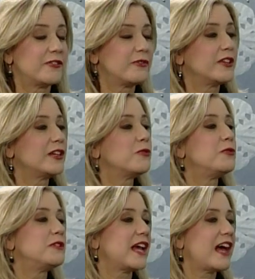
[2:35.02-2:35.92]
really
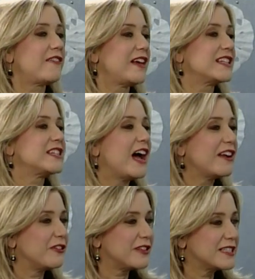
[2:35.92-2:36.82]
cool to have that
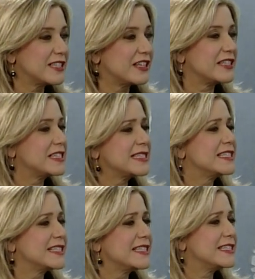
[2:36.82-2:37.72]
title as this
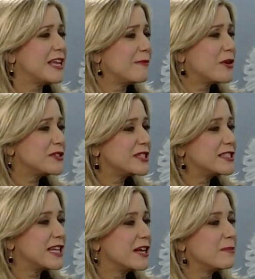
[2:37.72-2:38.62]
is most
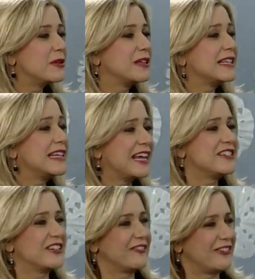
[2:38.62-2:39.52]
sustainable in the
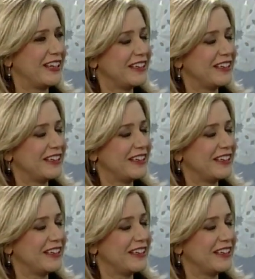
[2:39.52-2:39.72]
nation, right?